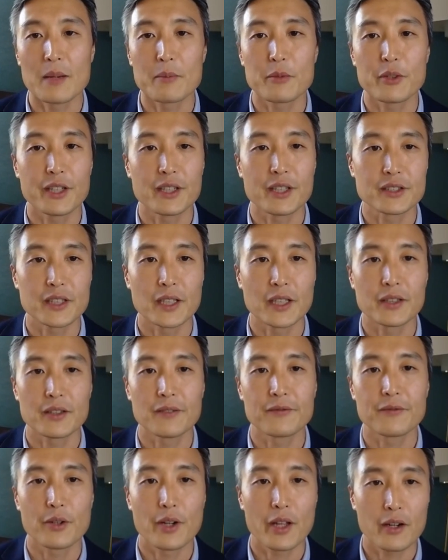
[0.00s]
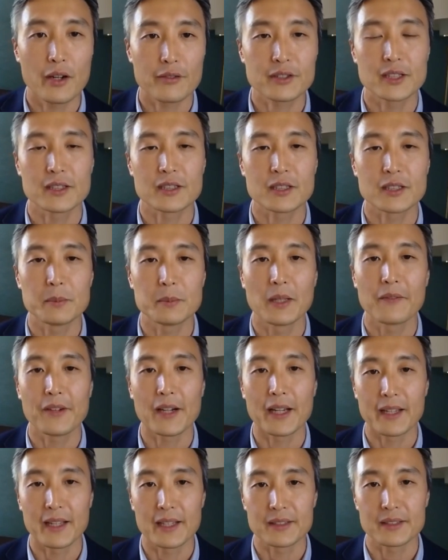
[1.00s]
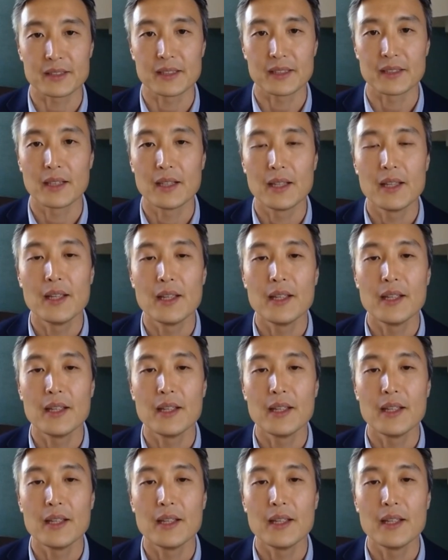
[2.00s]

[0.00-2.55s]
Collaborating Center for Health System and Financing.